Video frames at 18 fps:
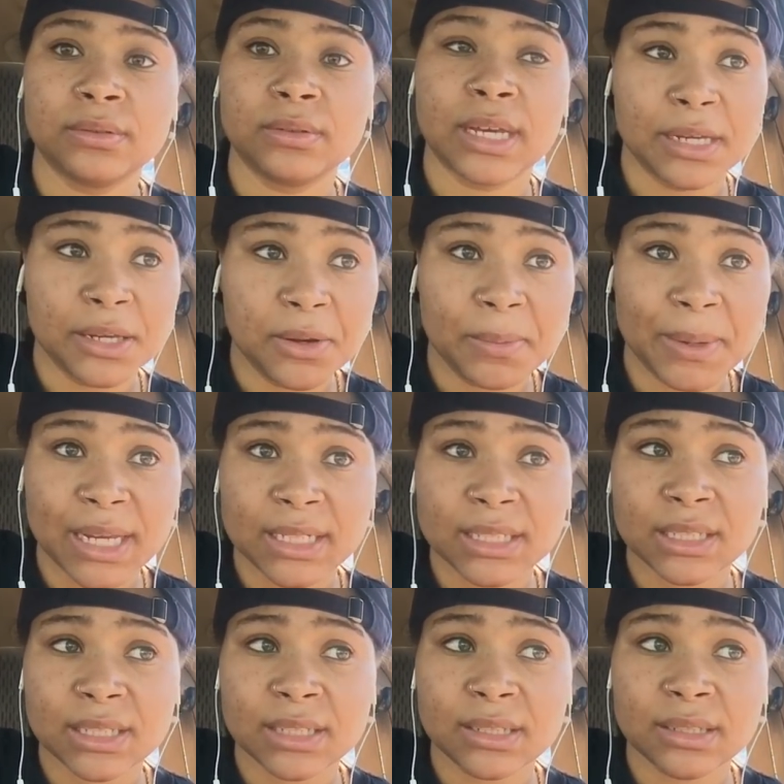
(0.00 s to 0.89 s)
Can you
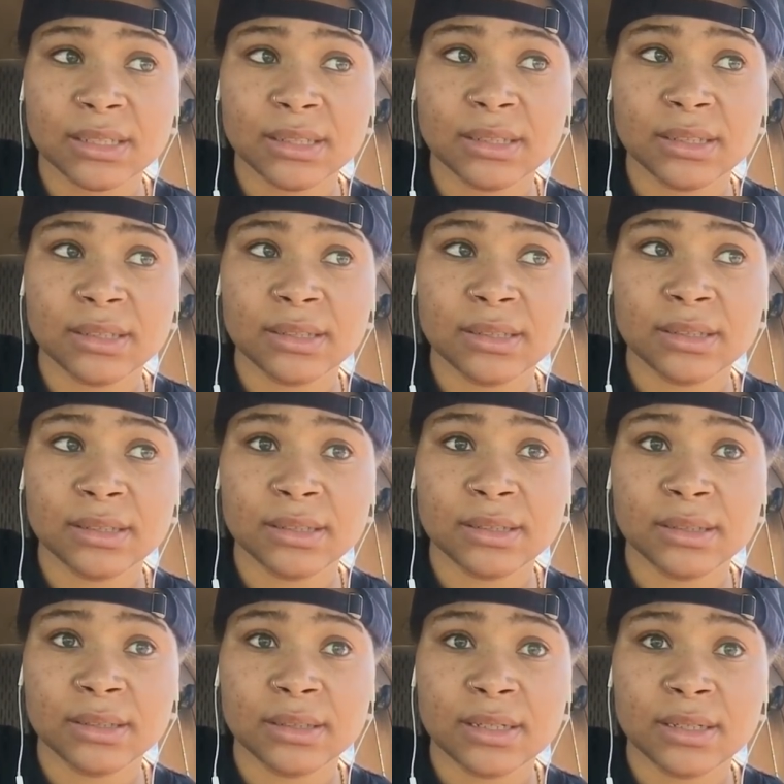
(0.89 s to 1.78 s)
imagine?
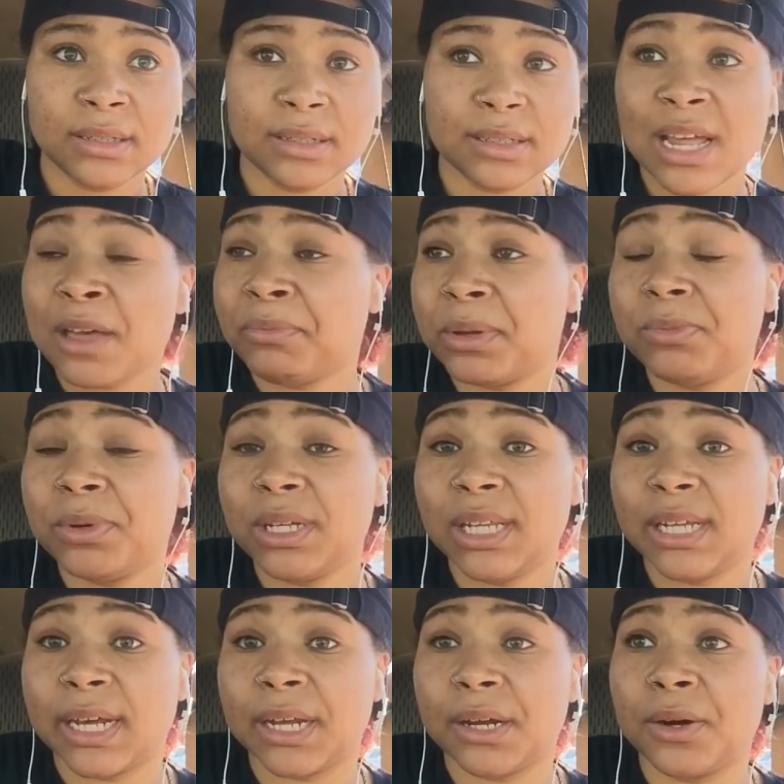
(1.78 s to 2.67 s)
Because I've been
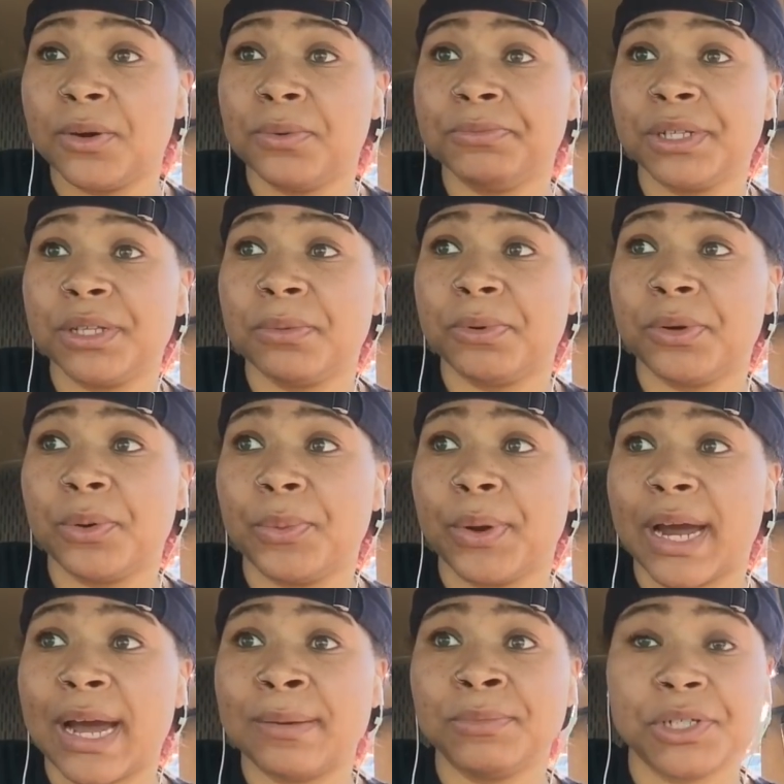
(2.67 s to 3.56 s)
bullied at home to the point
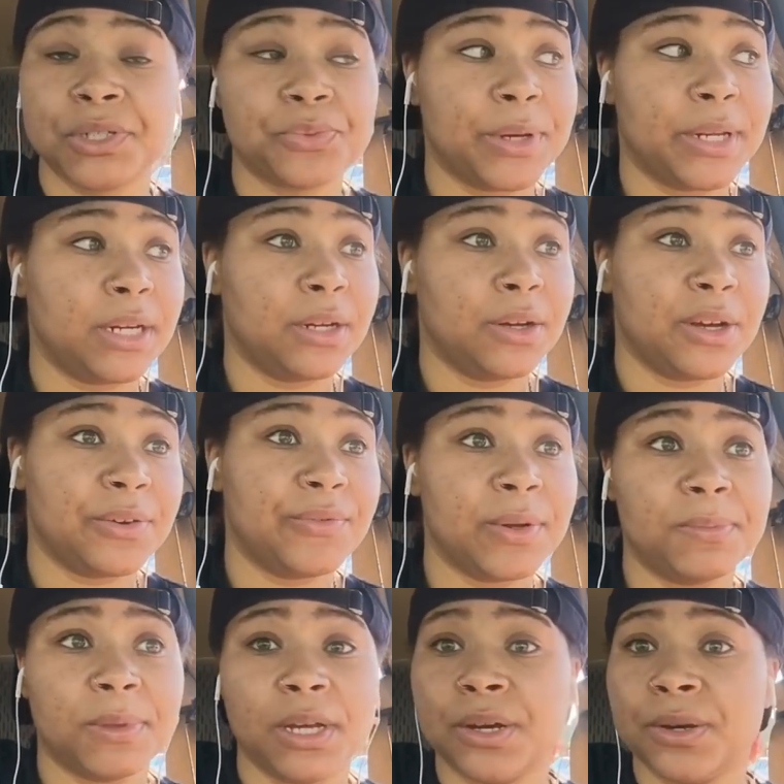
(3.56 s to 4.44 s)
where I'm just ready to
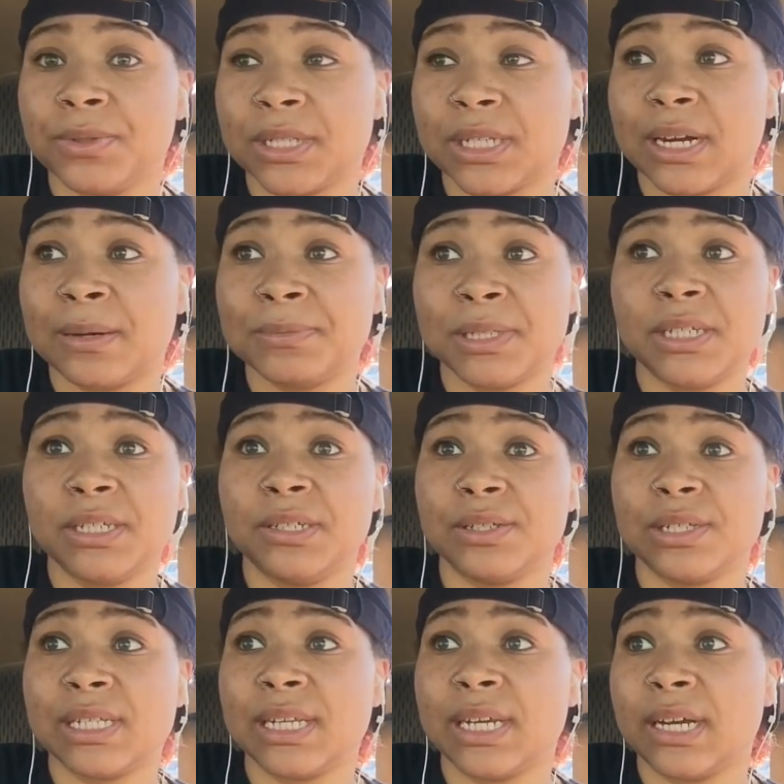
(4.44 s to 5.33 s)
give up the ghost, and I'm
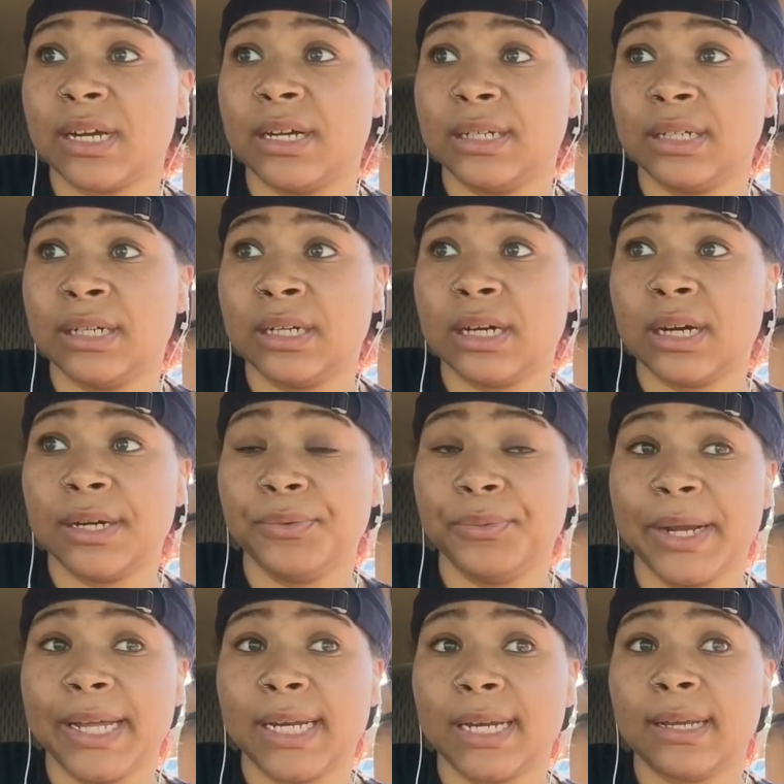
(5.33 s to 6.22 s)
still sitting on
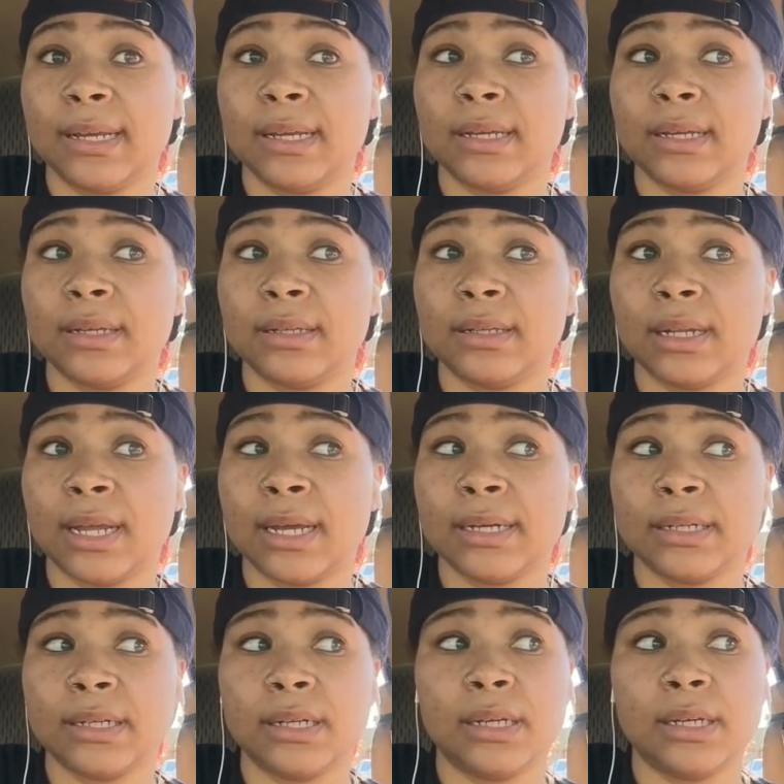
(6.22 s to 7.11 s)
ready,
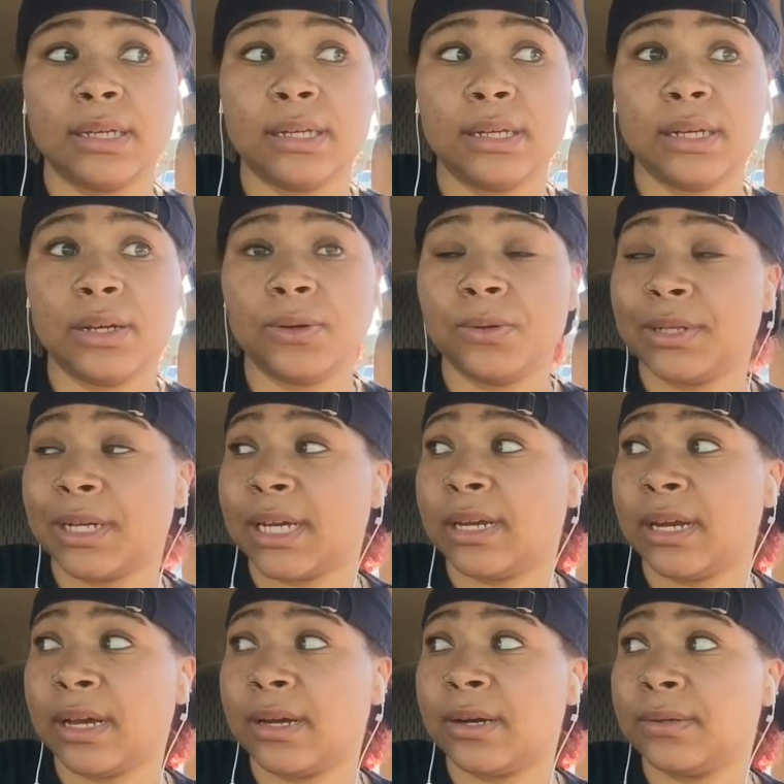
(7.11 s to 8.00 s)
like any old
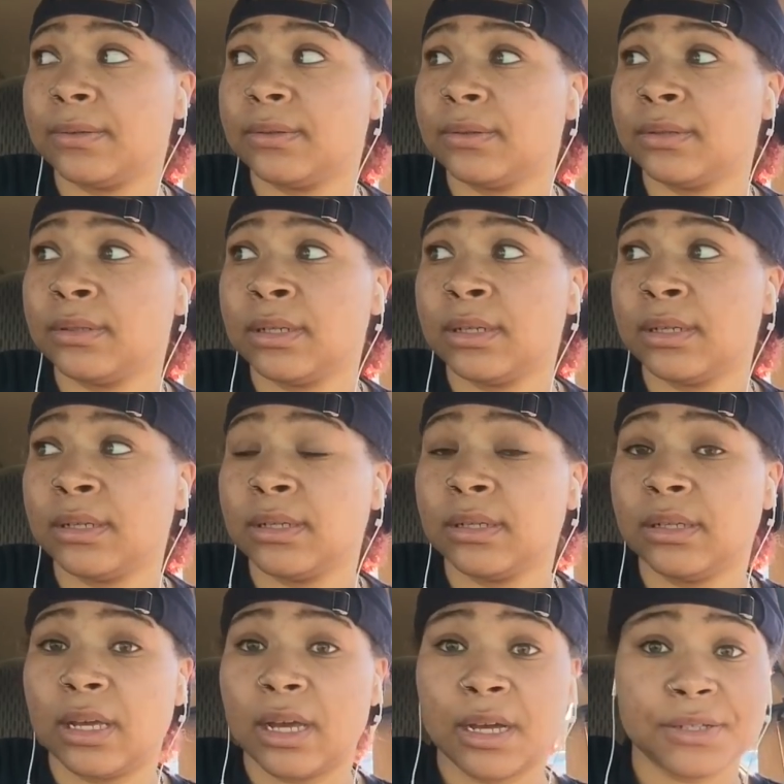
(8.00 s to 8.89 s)
day now.
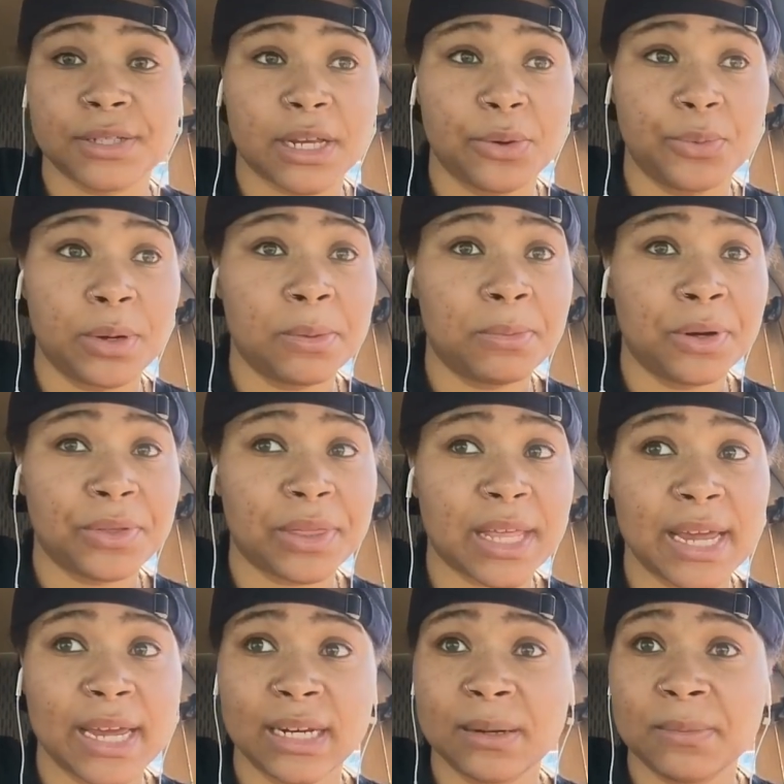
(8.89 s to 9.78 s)
Y'all say one more
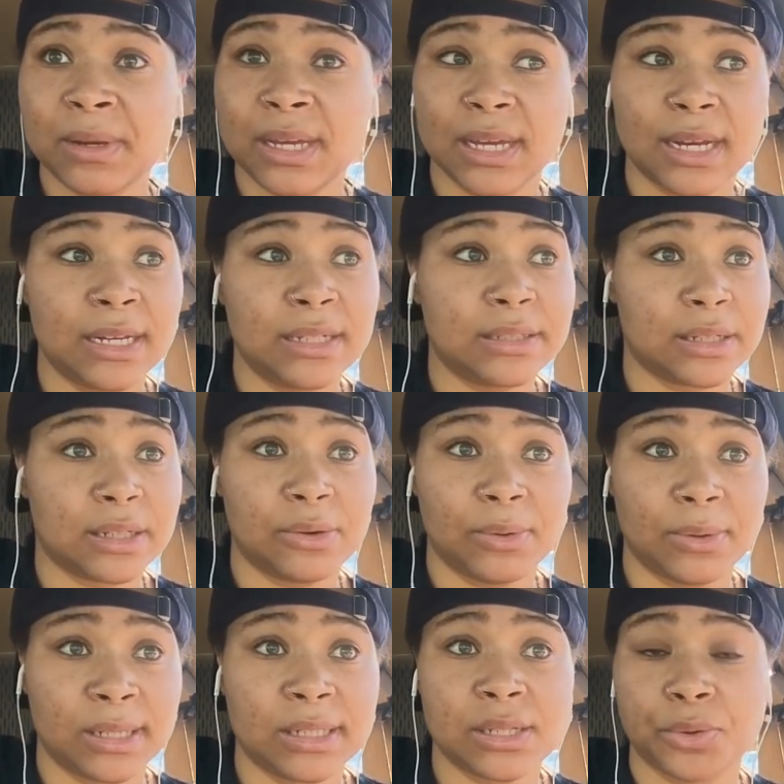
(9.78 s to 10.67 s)
thing to me and
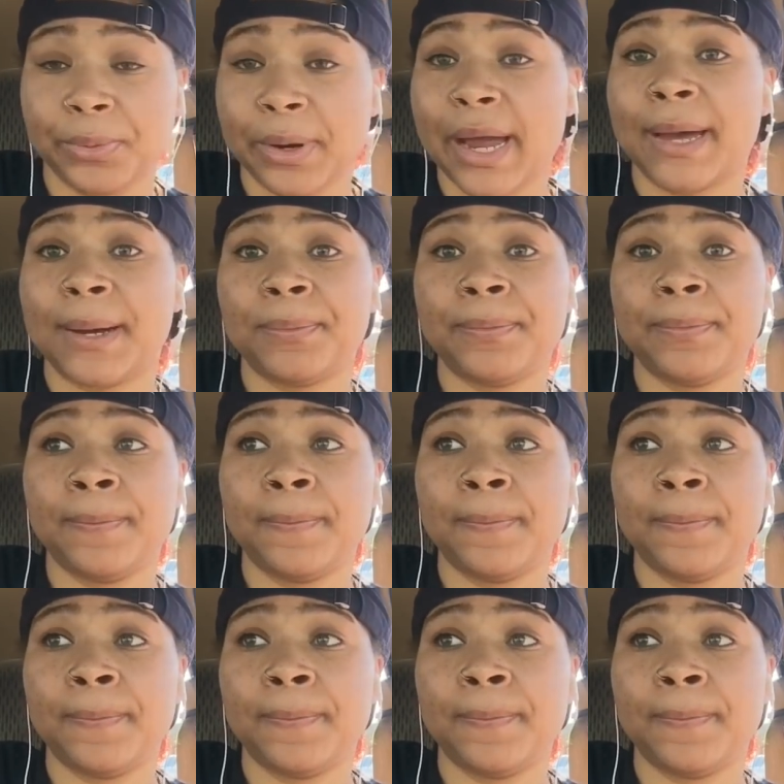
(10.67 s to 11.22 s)
it's a wrap.